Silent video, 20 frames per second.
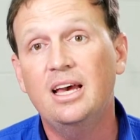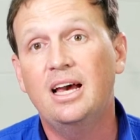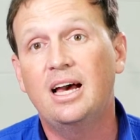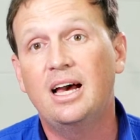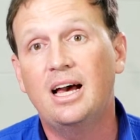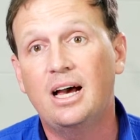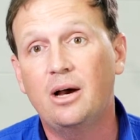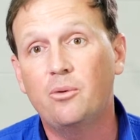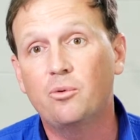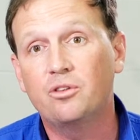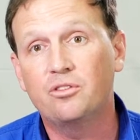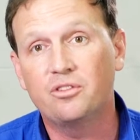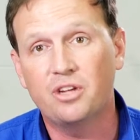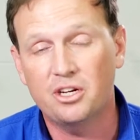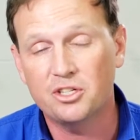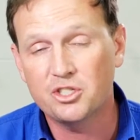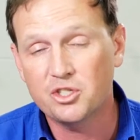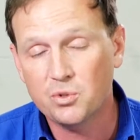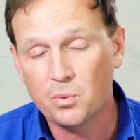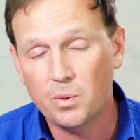with
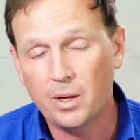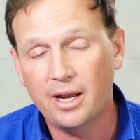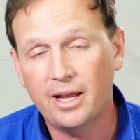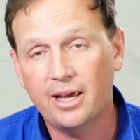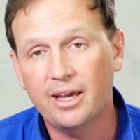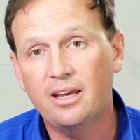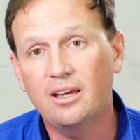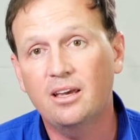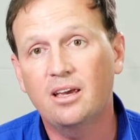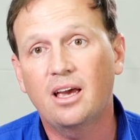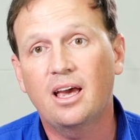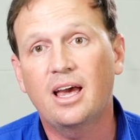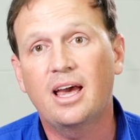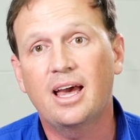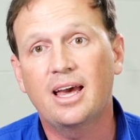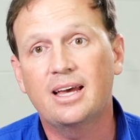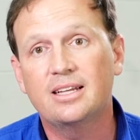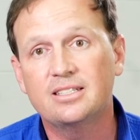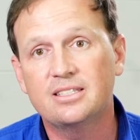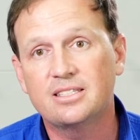no swelling
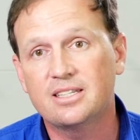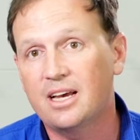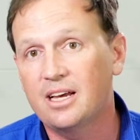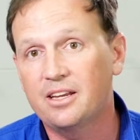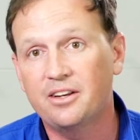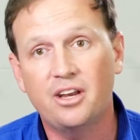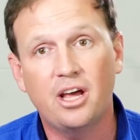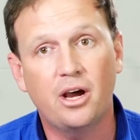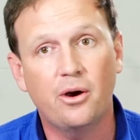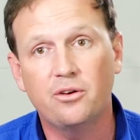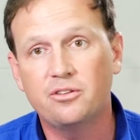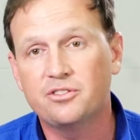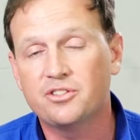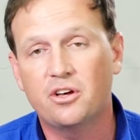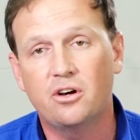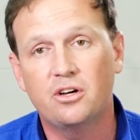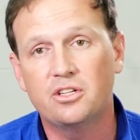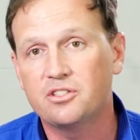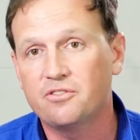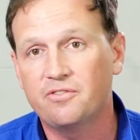and no
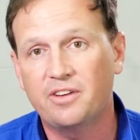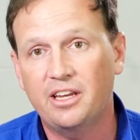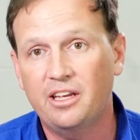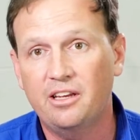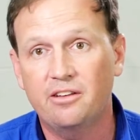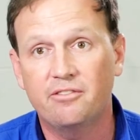signs of any